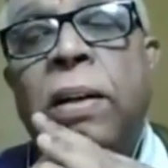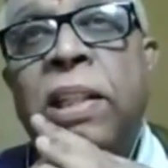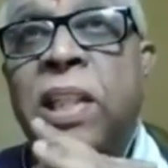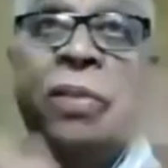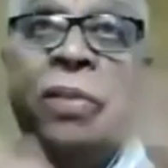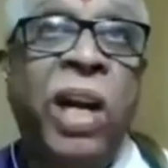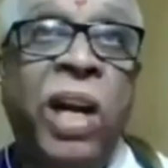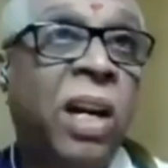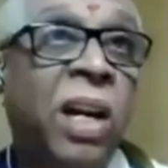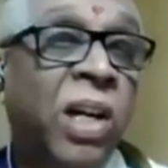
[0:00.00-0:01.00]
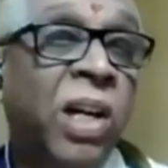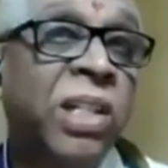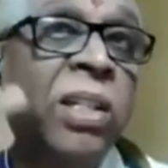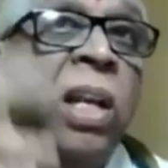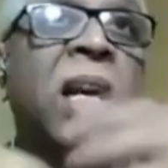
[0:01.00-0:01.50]
a set of 300
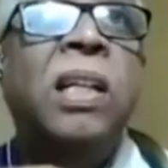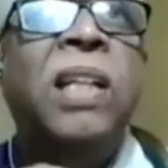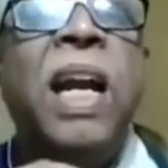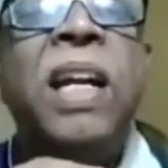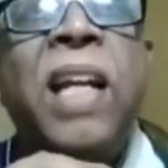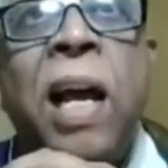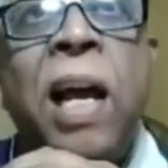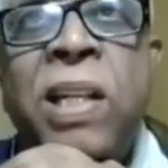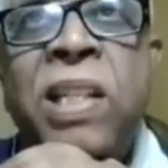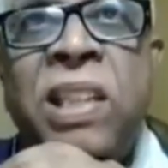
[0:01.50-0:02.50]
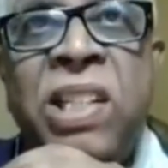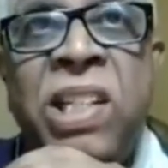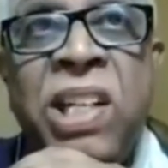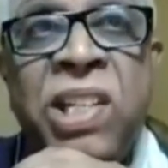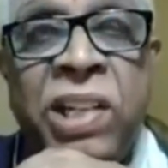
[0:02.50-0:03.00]
verses. The entire
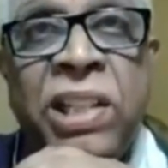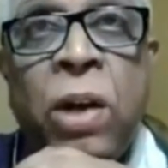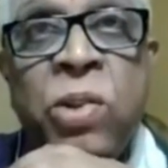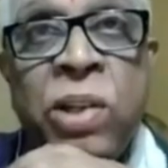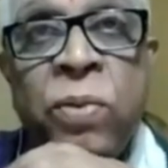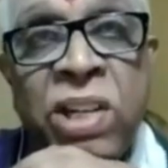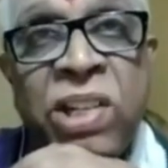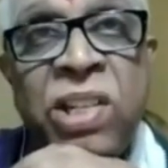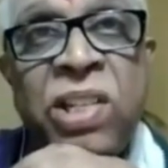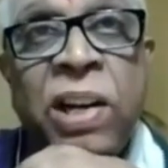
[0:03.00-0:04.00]
Panchadashi is 3,000 verses,